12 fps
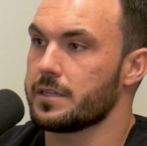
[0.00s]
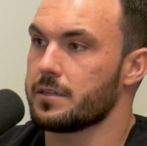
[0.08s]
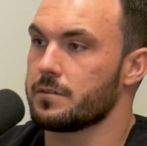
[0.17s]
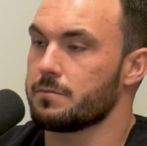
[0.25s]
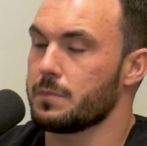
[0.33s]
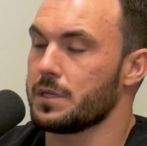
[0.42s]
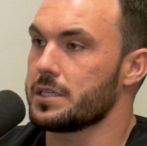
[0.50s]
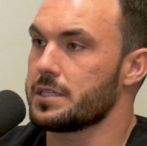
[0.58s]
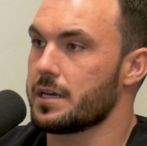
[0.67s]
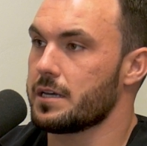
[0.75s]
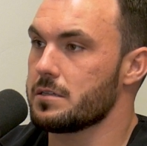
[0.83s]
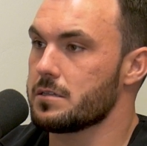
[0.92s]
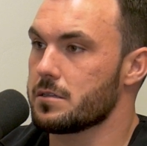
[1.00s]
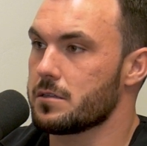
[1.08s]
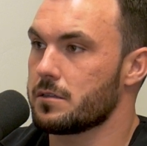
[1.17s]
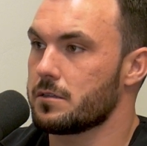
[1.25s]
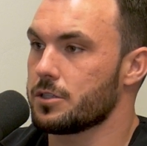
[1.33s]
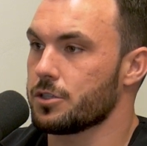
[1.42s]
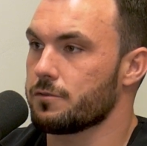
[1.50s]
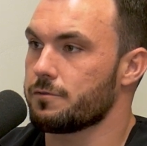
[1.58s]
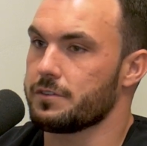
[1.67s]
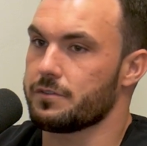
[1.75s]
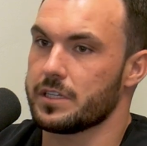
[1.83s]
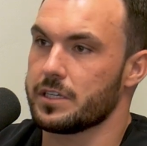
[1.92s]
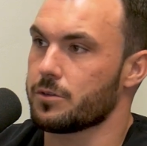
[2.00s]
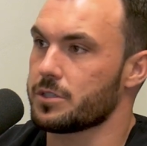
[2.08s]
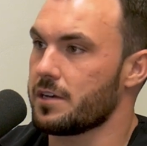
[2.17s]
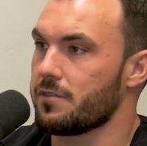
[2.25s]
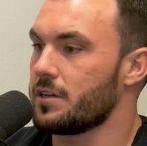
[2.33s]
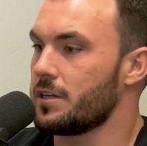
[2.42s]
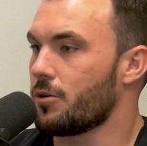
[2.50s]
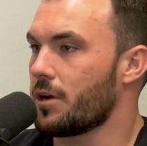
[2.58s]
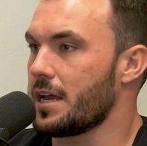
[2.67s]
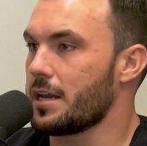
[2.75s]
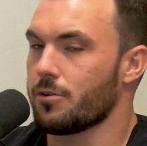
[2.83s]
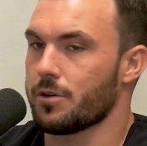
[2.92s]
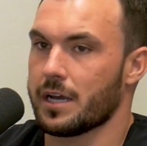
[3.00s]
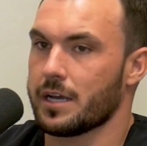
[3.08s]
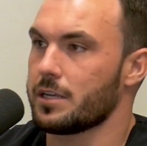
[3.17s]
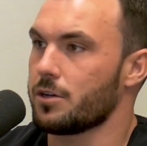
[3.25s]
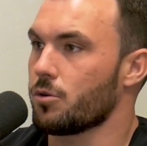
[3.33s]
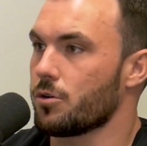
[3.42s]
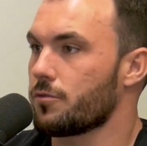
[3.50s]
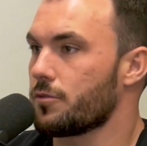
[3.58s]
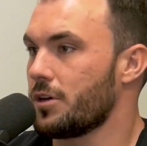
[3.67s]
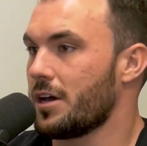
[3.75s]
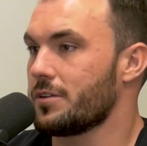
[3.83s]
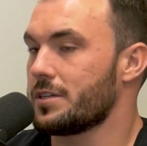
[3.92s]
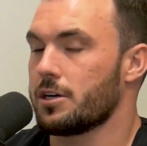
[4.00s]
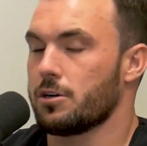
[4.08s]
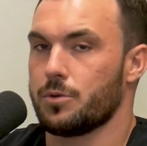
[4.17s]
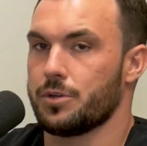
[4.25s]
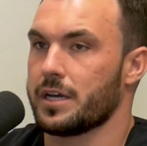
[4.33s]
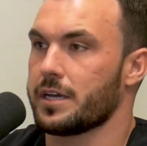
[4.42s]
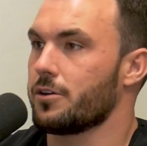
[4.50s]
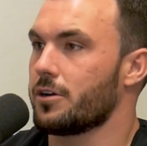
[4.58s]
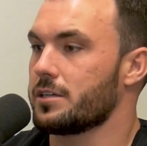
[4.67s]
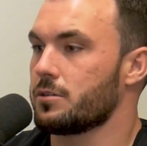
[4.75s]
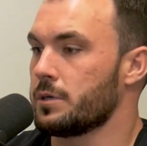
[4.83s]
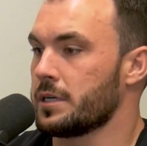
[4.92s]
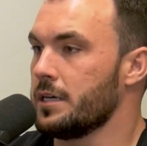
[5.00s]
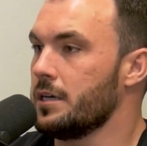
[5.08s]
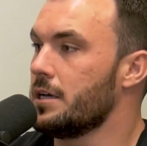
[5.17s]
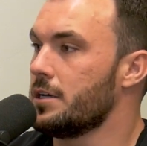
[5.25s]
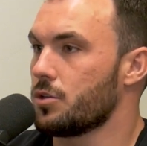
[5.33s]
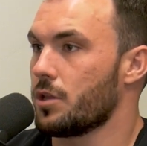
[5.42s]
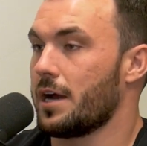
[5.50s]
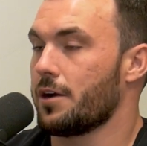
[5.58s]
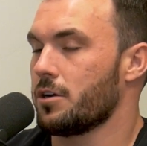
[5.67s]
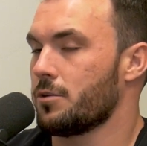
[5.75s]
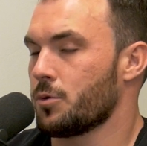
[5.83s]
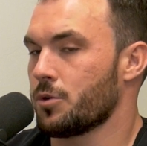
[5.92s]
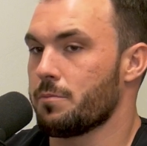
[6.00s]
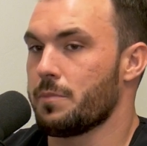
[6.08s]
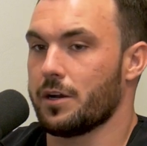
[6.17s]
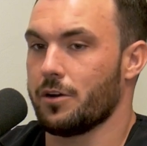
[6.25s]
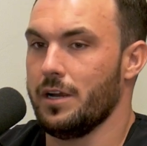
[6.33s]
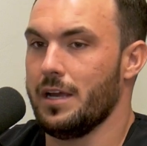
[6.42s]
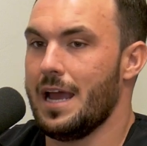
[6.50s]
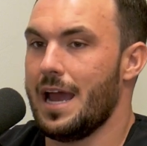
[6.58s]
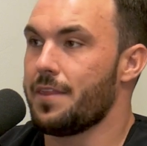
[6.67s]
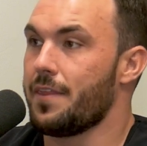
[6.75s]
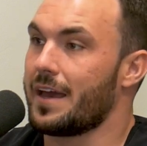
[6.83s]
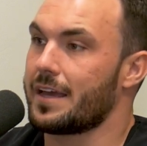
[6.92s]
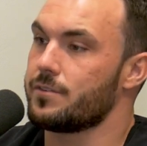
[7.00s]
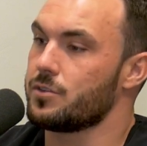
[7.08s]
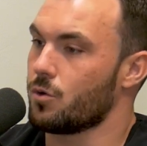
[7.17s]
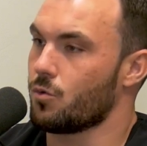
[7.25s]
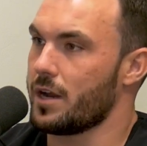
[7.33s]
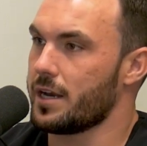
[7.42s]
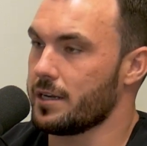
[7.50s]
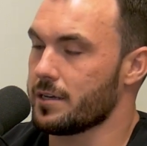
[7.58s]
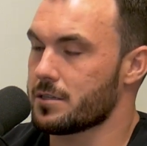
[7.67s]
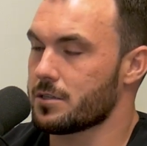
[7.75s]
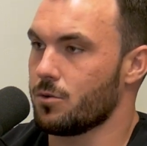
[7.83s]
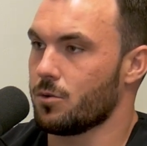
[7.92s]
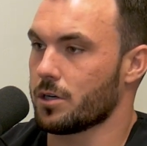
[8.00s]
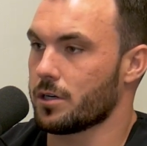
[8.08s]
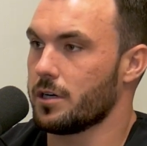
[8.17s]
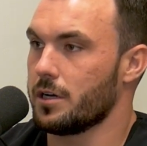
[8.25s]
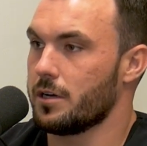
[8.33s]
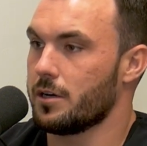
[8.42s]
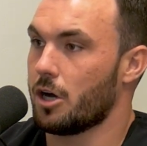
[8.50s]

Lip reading: In milliseconds. So 50 or 70 or 80 or 90, or if you have a terrible night, you're at 20. So the higher number, the better. And then that gives you a readiness score.